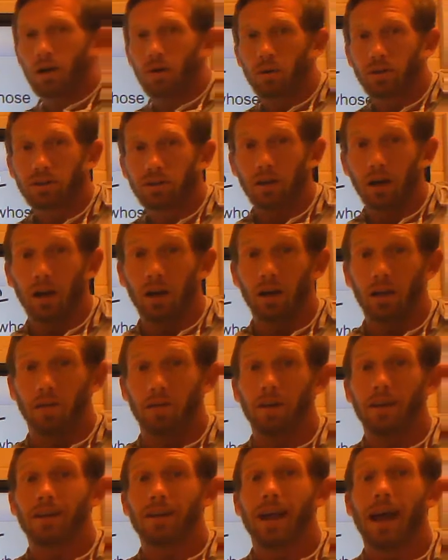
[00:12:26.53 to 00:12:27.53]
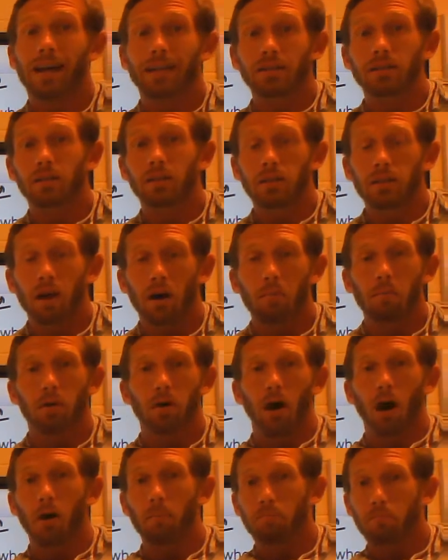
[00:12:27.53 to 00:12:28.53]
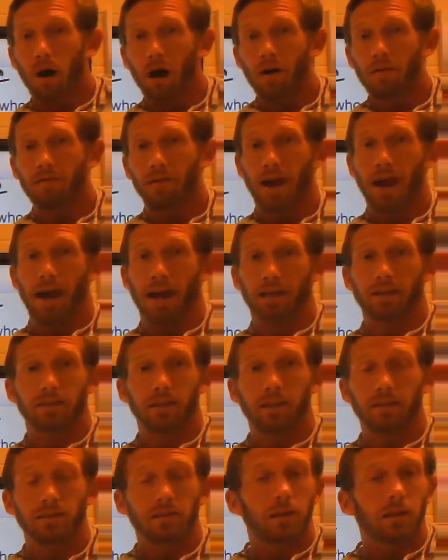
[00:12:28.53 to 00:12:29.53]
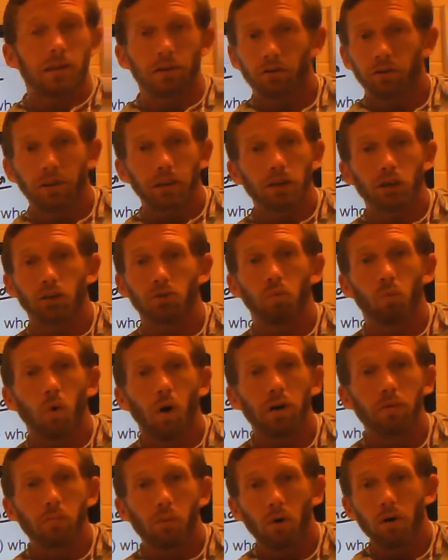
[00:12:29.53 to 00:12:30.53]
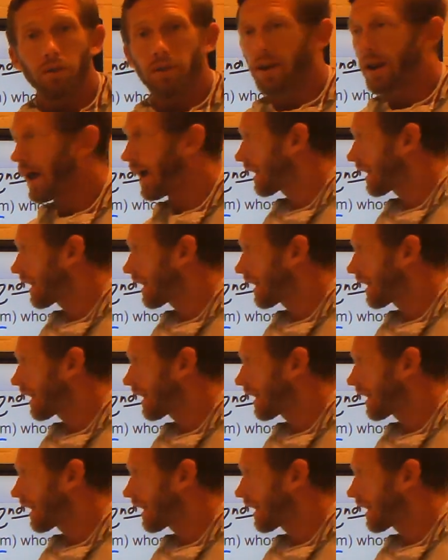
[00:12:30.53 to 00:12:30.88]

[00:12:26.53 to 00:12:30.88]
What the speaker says: know is the next number above x. It's literally just one more than